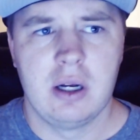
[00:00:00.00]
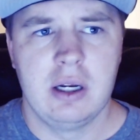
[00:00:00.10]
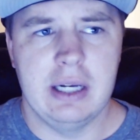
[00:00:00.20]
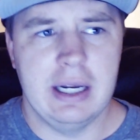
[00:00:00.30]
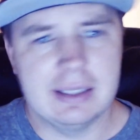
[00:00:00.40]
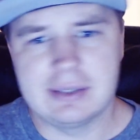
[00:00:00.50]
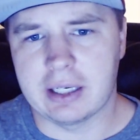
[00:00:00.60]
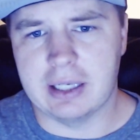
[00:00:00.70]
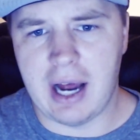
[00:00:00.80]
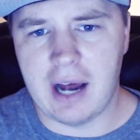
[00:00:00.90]
in the
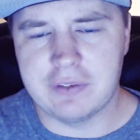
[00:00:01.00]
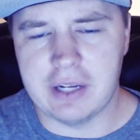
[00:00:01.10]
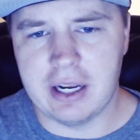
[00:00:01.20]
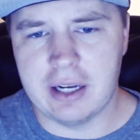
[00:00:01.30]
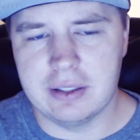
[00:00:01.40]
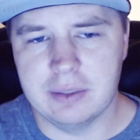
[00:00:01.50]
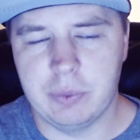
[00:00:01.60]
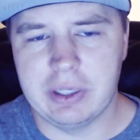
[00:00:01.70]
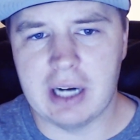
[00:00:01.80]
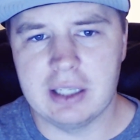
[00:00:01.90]
second half, and
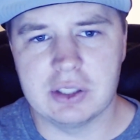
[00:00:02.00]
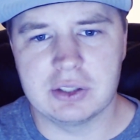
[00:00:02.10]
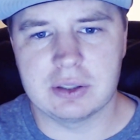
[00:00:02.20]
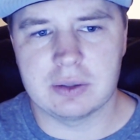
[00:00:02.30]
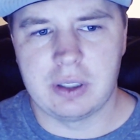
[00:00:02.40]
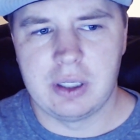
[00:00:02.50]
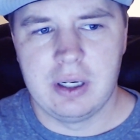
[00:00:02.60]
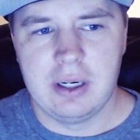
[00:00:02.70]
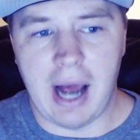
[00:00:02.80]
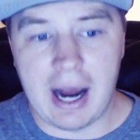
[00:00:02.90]
we kind of just
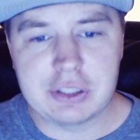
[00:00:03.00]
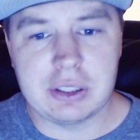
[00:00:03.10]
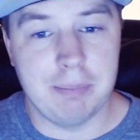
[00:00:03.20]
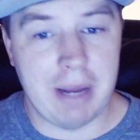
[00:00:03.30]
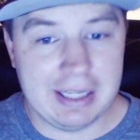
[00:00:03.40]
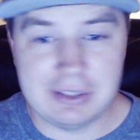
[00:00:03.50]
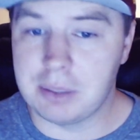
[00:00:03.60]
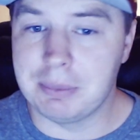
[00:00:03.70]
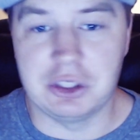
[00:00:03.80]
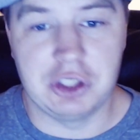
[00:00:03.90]
actually made
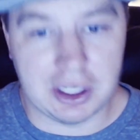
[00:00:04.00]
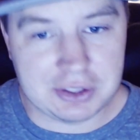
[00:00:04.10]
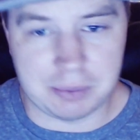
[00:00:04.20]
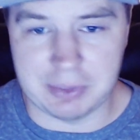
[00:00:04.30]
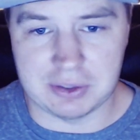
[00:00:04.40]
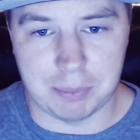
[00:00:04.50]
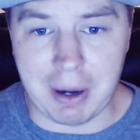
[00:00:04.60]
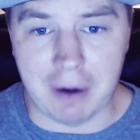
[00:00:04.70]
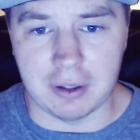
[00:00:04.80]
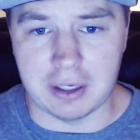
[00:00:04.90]
some adjustments
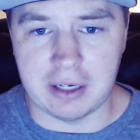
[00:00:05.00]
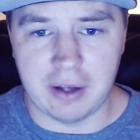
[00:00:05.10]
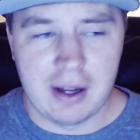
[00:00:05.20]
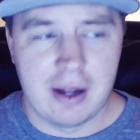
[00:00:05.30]
apparently.